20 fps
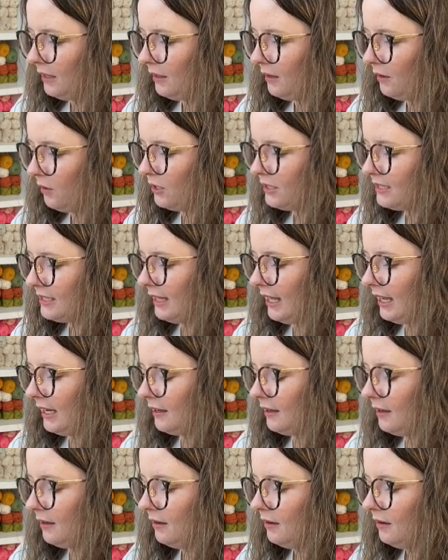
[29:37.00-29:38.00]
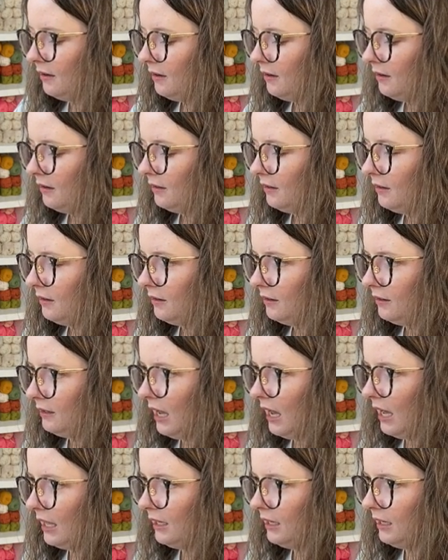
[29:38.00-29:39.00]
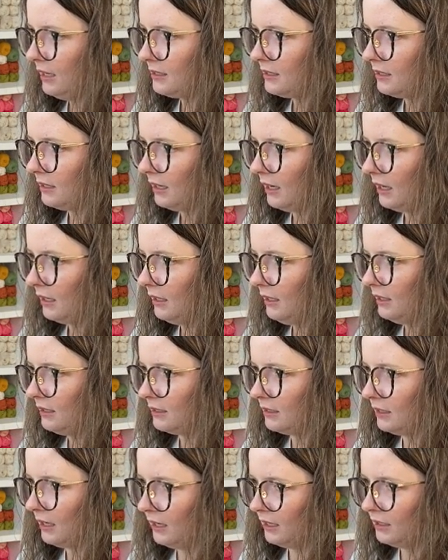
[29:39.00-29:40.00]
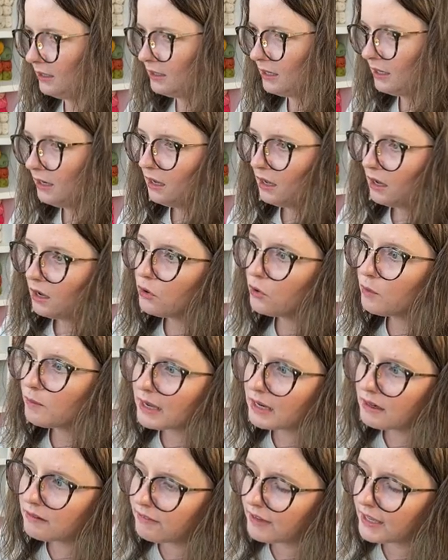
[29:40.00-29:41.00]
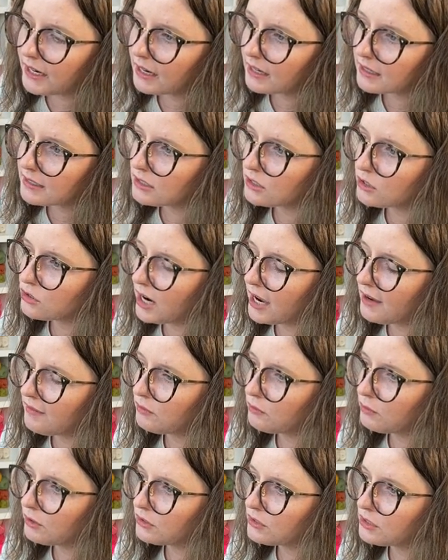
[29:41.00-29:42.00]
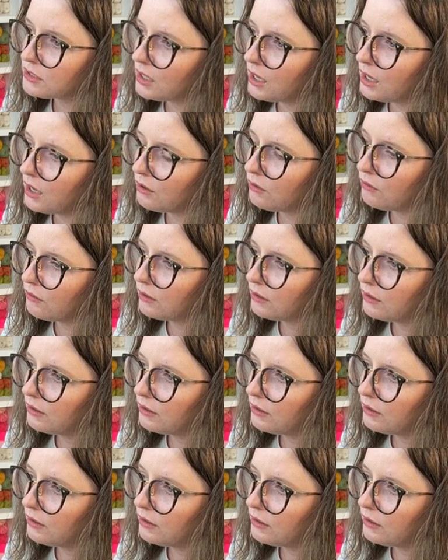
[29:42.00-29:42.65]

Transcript: Or is it like, yeah, I think it's an, I think it's an H. Oh man, FedEx is driving real slow.